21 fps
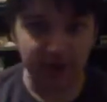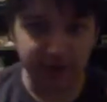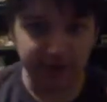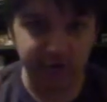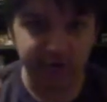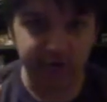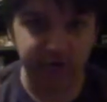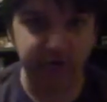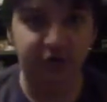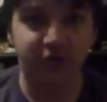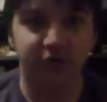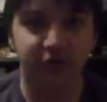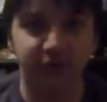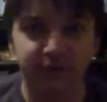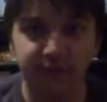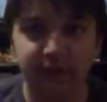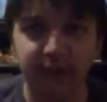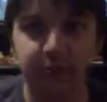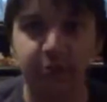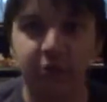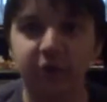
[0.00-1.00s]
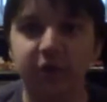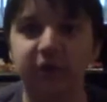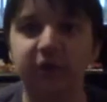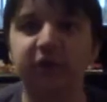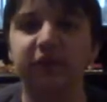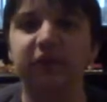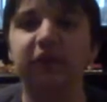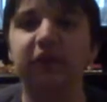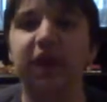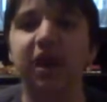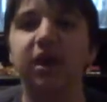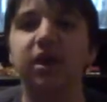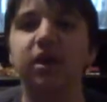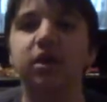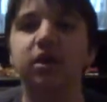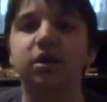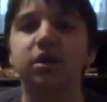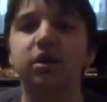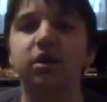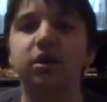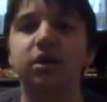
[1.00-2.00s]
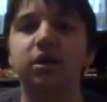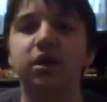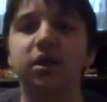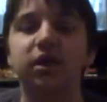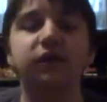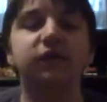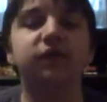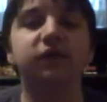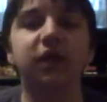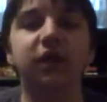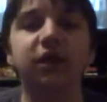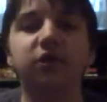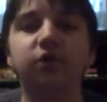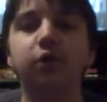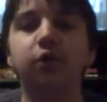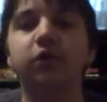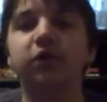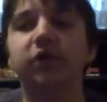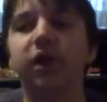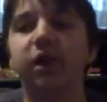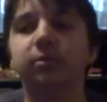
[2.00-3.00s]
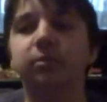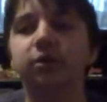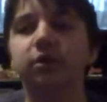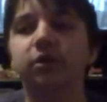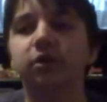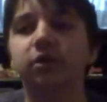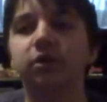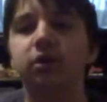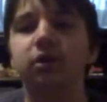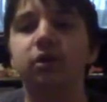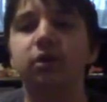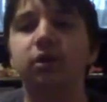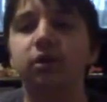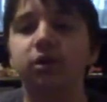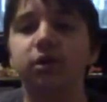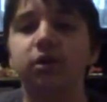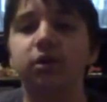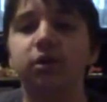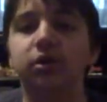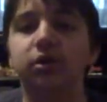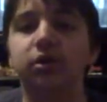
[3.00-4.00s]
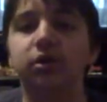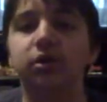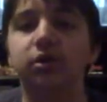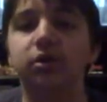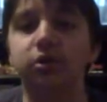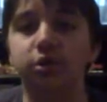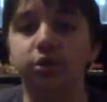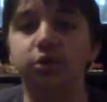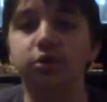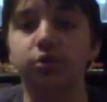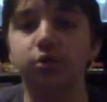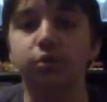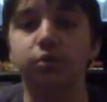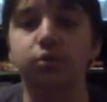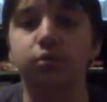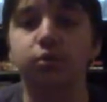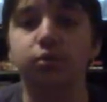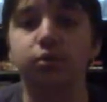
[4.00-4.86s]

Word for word: other version of Animal Crossing is that instead of tour timer, you,